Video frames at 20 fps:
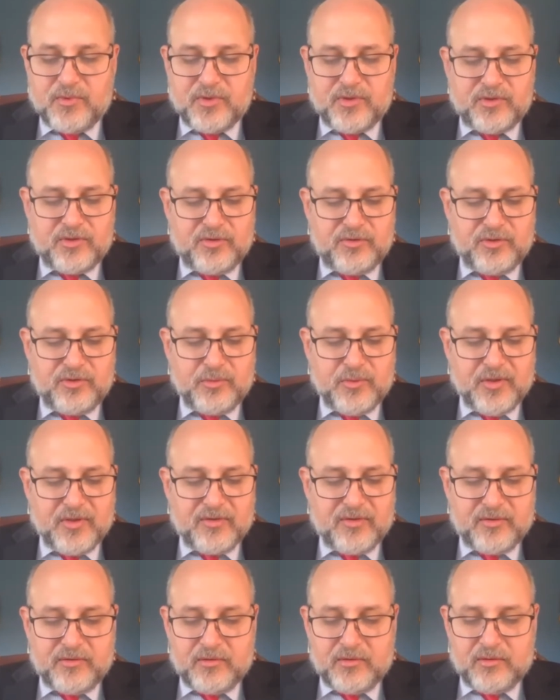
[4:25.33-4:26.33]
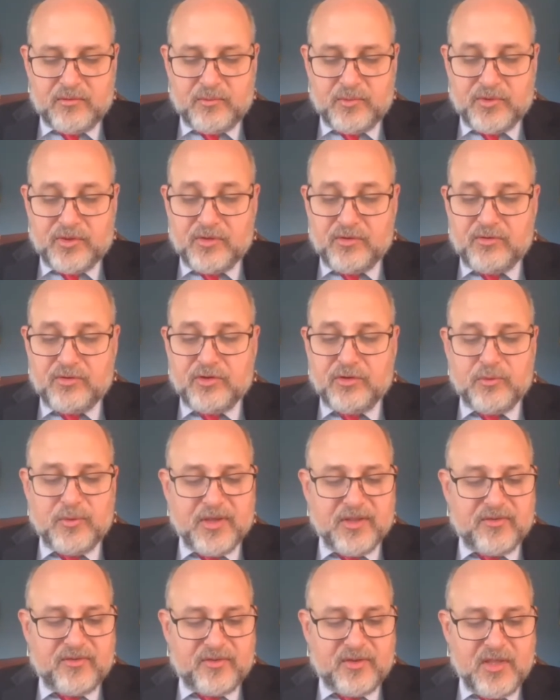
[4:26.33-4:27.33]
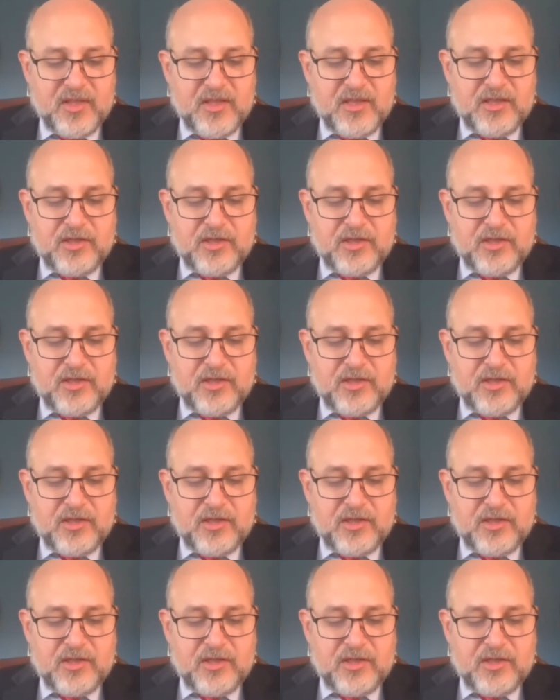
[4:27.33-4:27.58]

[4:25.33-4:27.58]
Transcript: with the new US